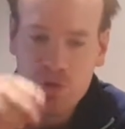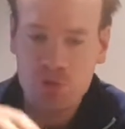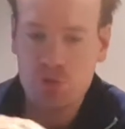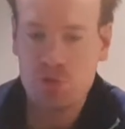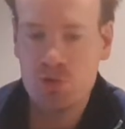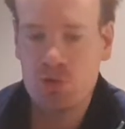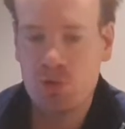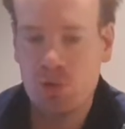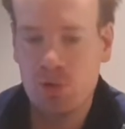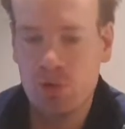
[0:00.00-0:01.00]
So just
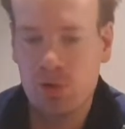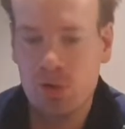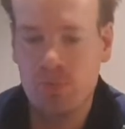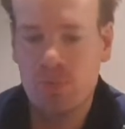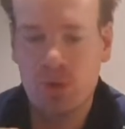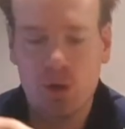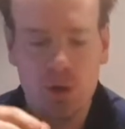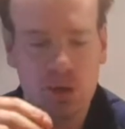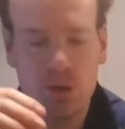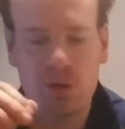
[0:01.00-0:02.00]
yeah.
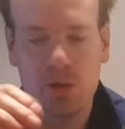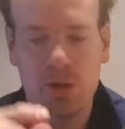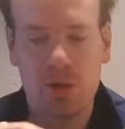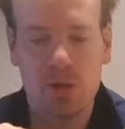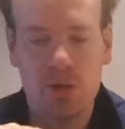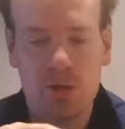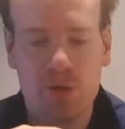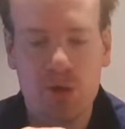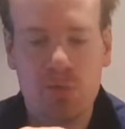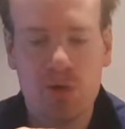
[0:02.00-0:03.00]
And then it's
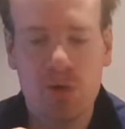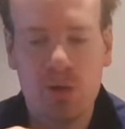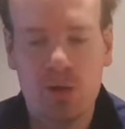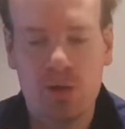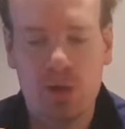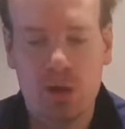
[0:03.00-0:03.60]
very important that